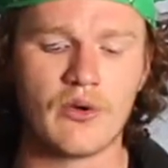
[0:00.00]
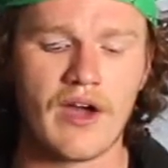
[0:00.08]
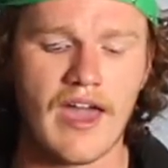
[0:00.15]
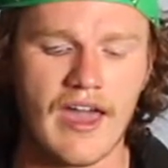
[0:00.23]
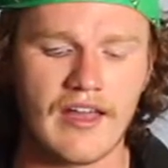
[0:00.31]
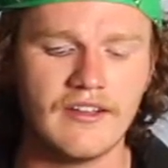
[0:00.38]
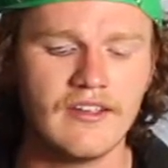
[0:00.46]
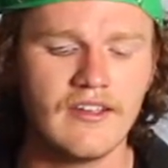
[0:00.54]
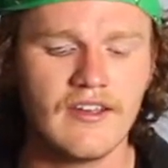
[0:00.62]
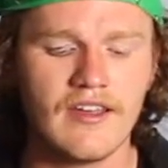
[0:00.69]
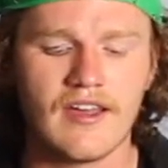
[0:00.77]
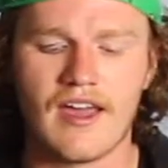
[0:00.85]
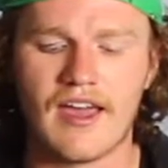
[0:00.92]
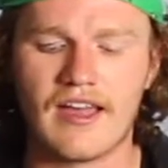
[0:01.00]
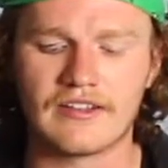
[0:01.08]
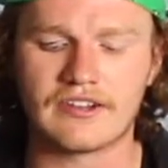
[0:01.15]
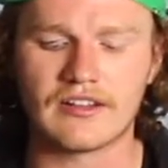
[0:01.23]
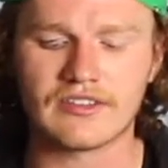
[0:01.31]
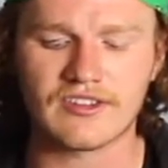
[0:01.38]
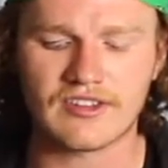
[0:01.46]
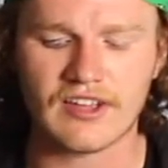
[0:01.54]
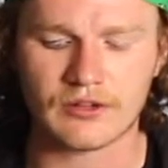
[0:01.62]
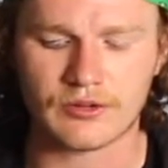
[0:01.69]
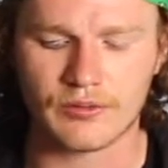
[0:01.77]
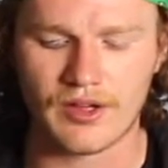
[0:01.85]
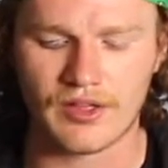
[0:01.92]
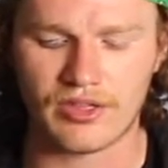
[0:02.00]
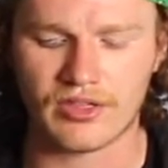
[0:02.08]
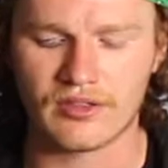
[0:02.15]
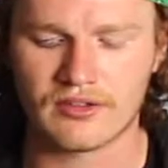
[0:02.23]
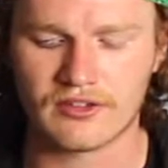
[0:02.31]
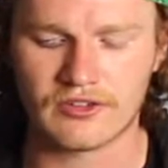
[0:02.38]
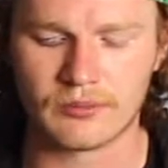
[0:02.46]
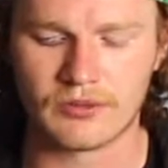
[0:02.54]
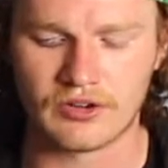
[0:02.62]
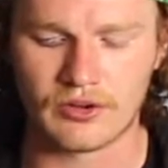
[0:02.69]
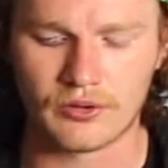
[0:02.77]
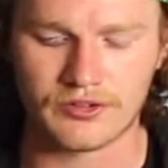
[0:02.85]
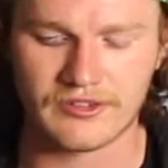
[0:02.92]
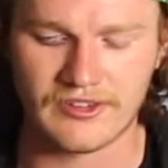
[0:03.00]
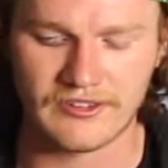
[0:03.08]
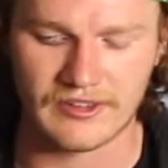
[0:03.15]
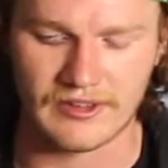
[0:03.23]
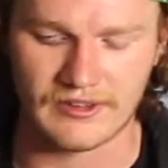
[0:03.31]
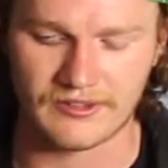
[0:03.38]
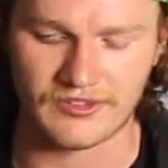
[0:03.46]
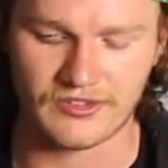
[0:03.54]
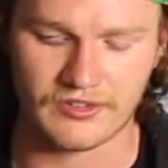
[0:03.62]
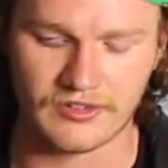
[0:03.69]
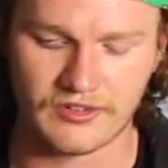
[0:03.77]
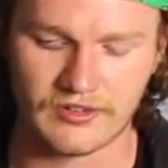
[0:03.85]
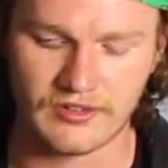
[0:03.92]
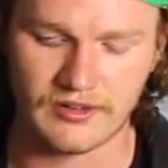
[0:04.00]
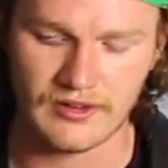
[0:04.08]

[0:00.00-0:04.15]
ahead and cut this up with some good old scissors.